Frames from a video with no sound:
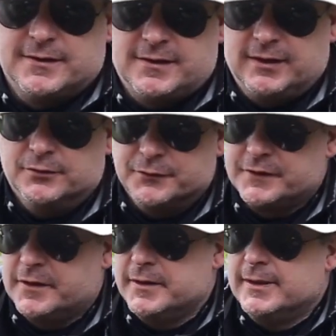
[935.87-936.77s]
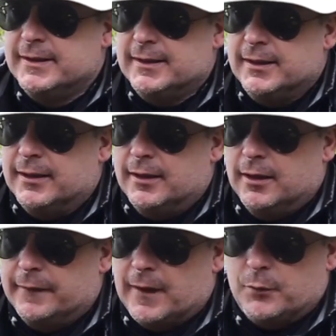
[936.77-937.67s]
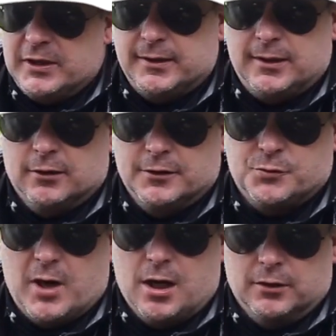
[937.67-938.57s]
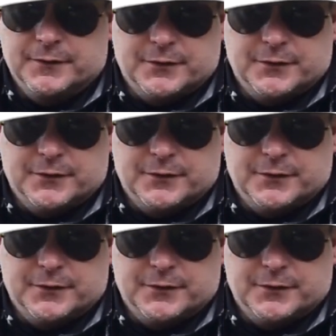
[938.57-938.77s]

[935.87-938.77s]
signals uh, that we can hear as well.